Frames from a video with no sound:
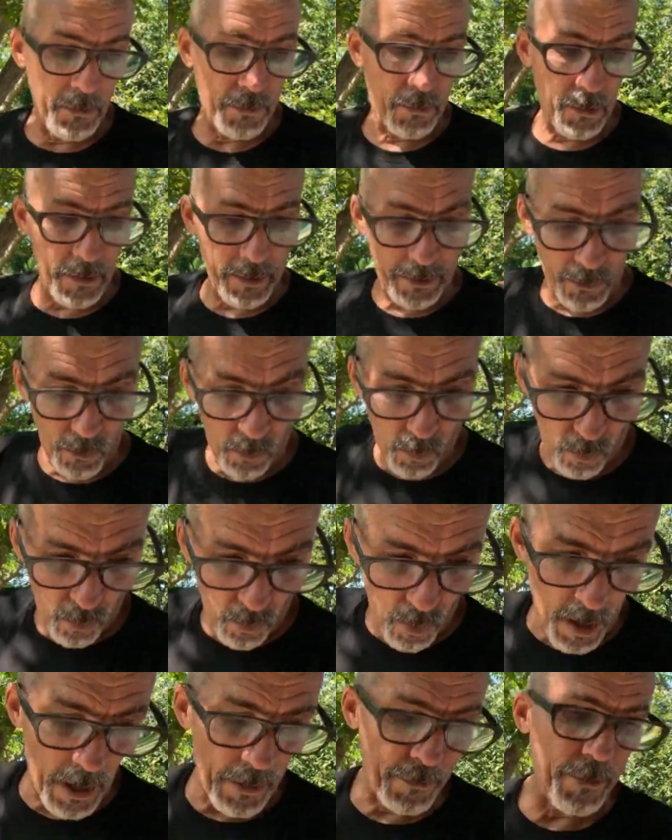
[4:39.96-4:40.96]
So it
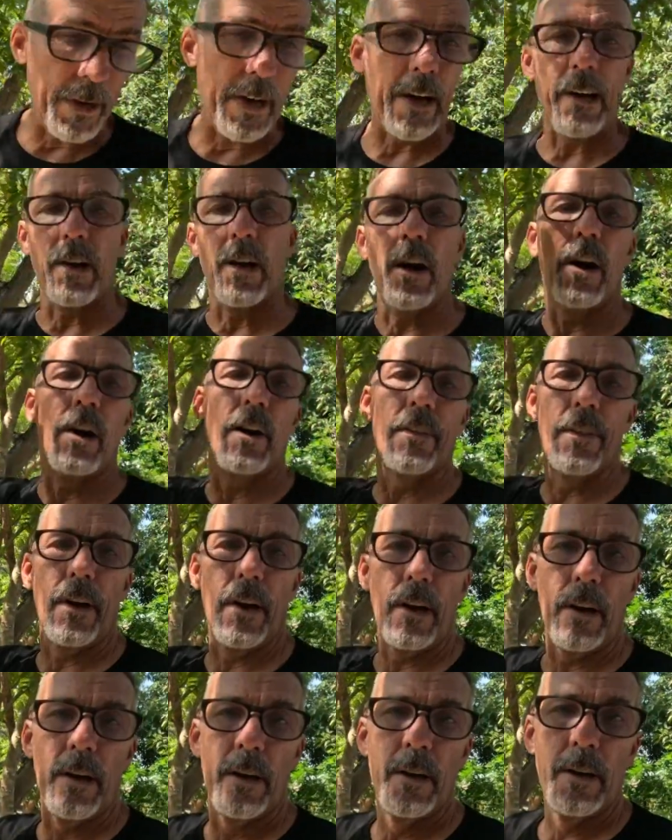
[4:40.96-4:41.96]
could wash out all
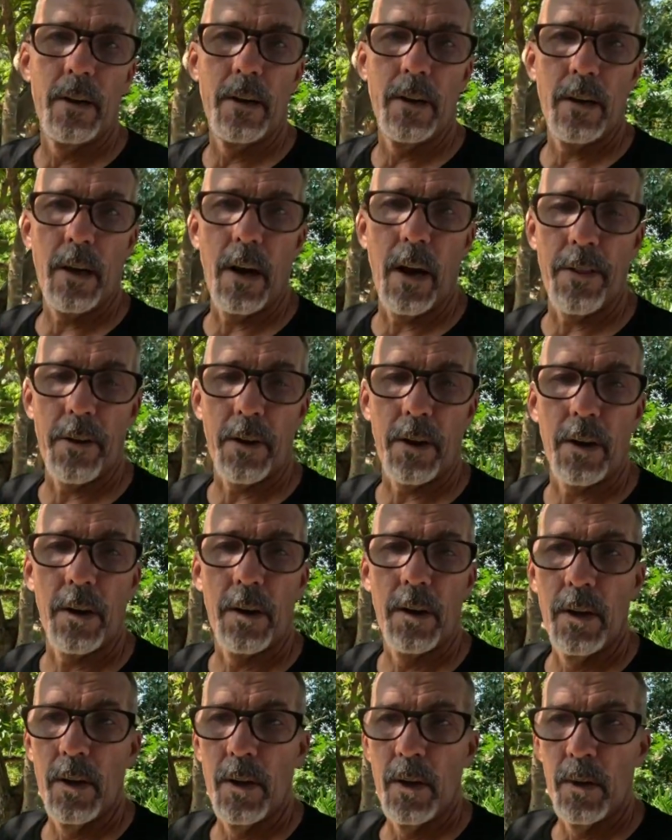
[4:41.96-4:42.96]
the
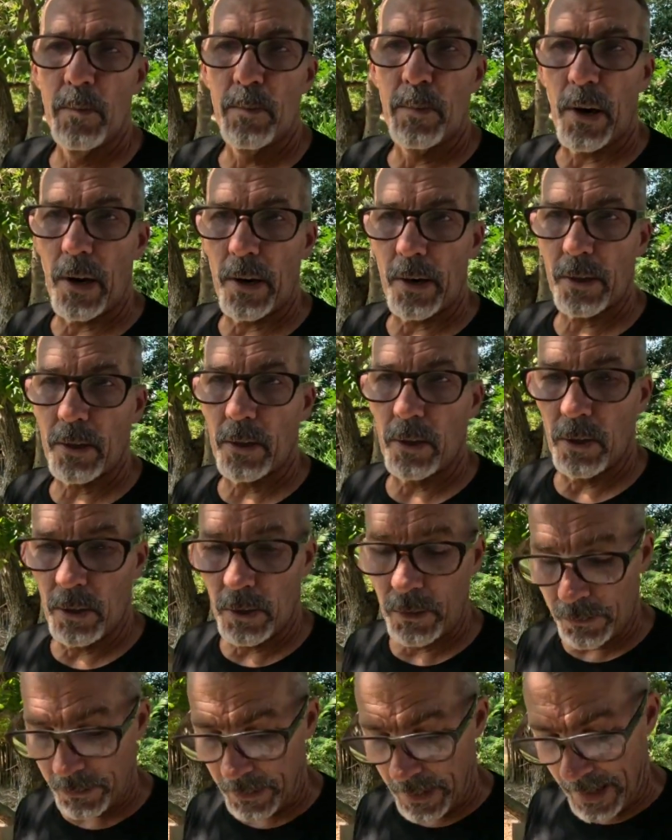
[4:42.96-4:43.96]
other
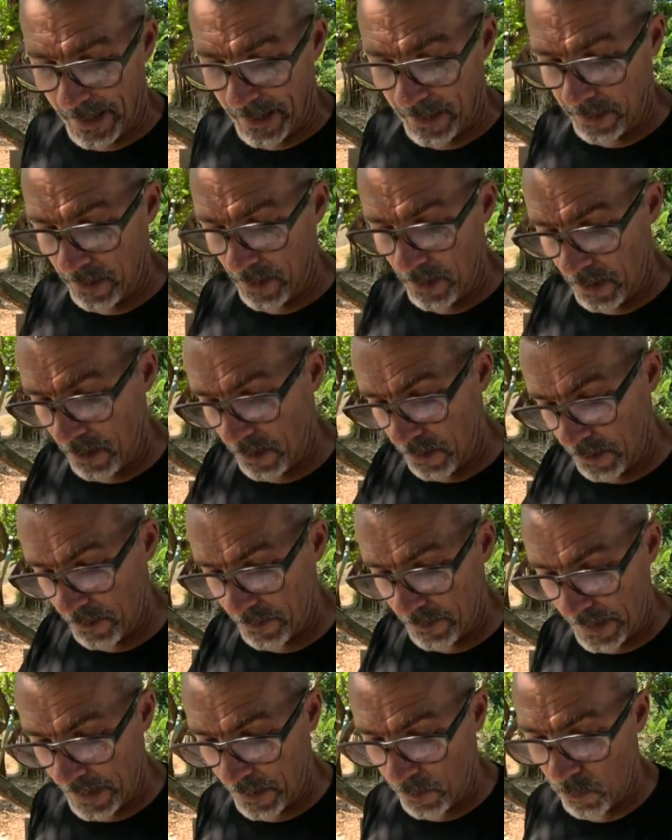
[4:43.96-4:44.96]
particles that,
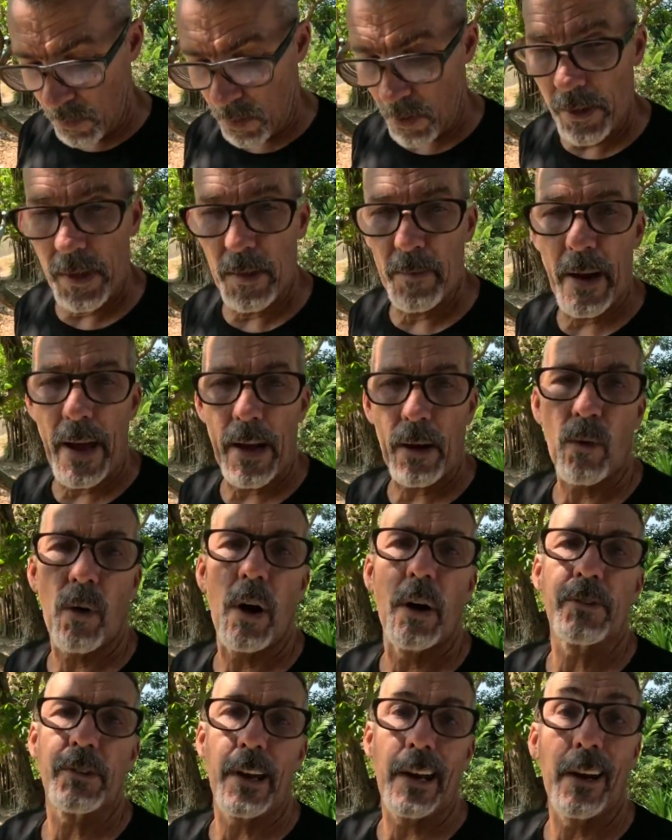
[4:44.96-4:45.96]
that were in the
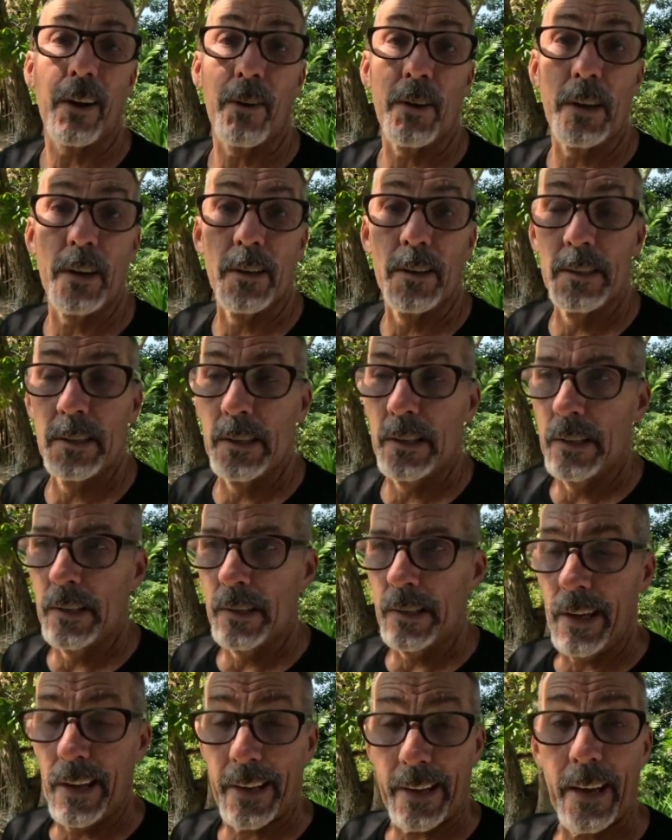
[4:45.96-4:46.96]
backwash area.
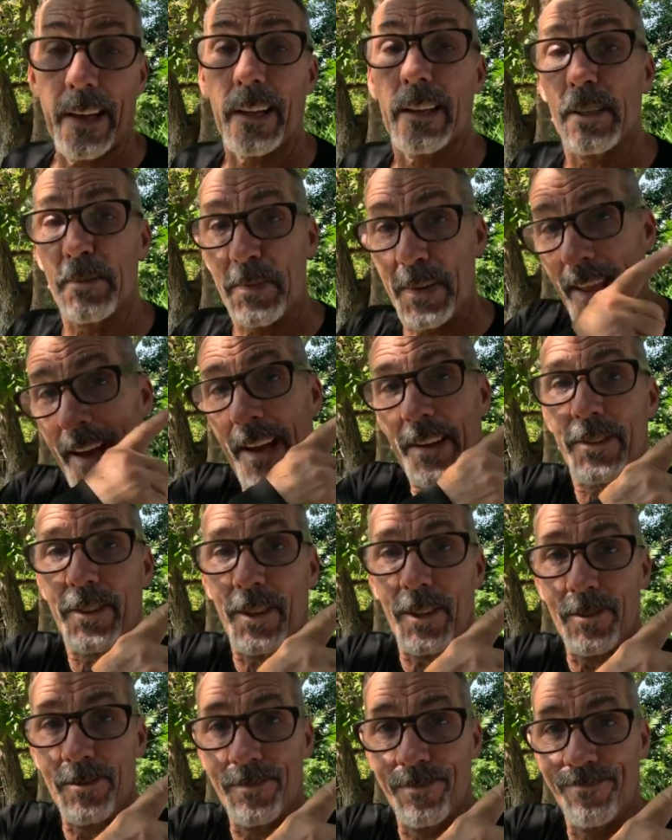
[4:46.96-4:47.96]
And I got a clip of that
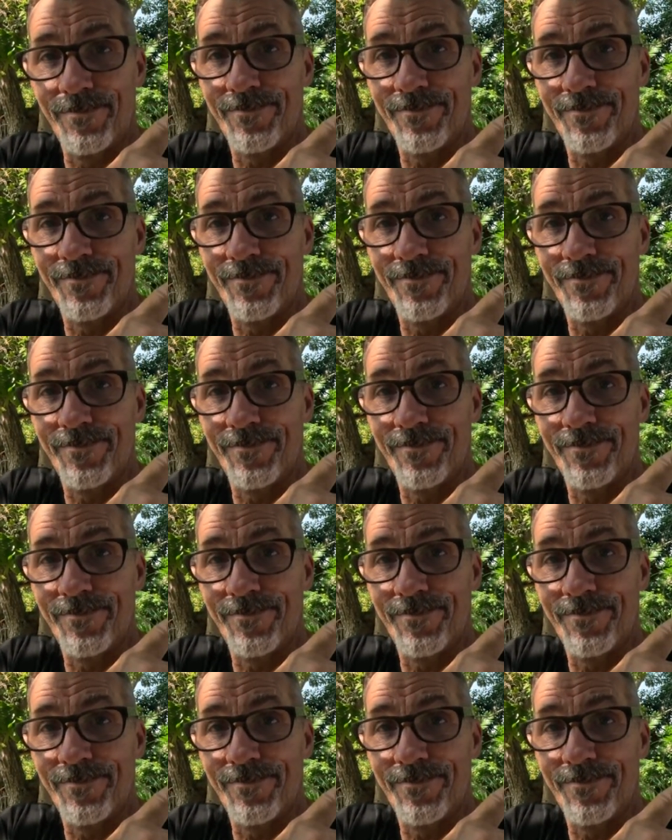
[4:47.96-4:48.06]
too.